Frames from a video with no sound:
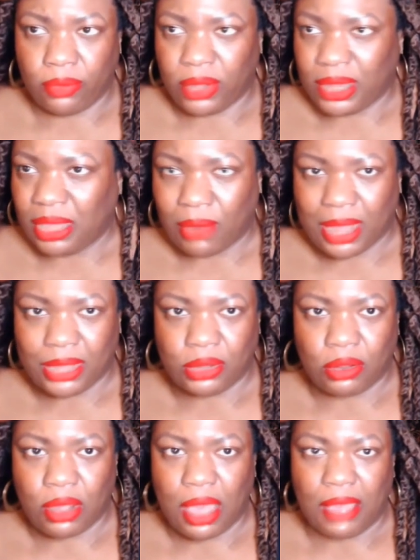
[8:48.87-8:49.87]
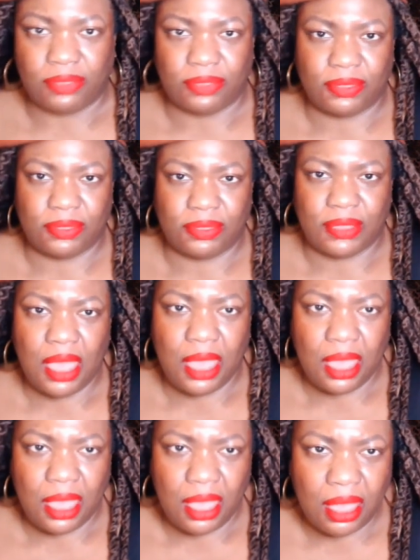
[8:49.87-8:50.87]
Brittney Griner a
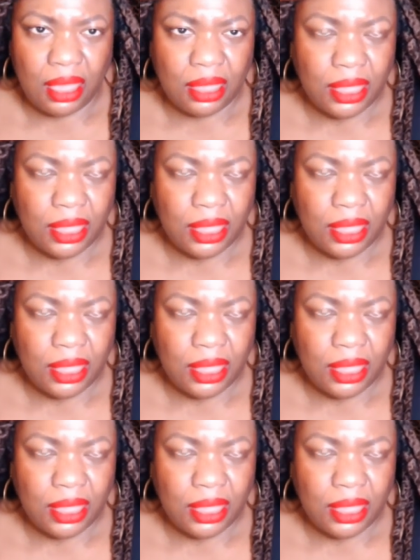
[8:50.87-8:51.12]
thug,